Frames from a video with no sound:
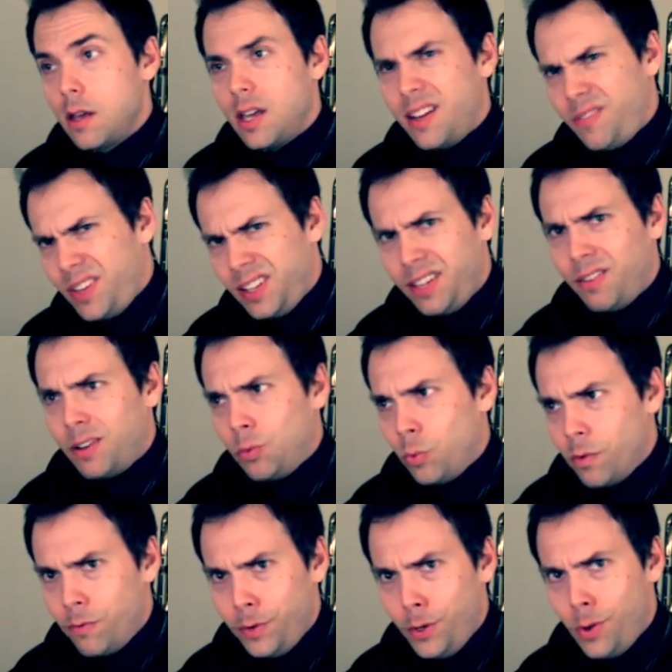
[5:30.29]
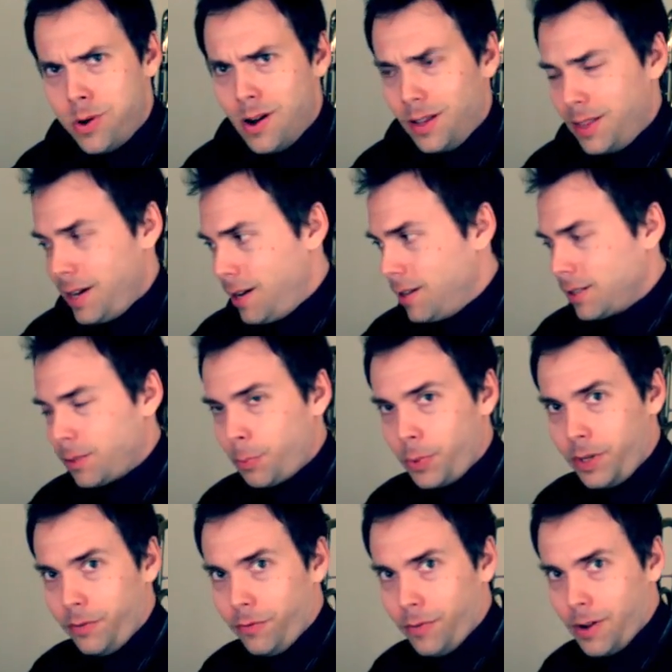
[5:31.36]
If you can leave a review on that, it's
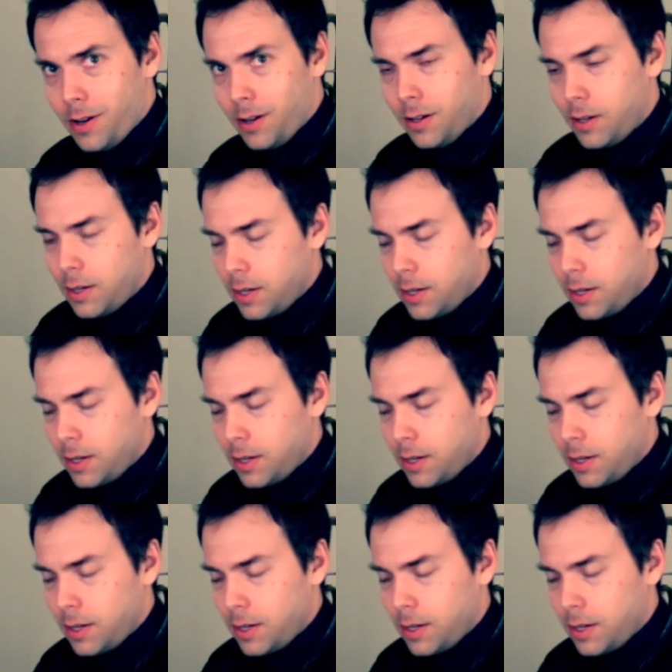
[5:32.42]
pretty fun.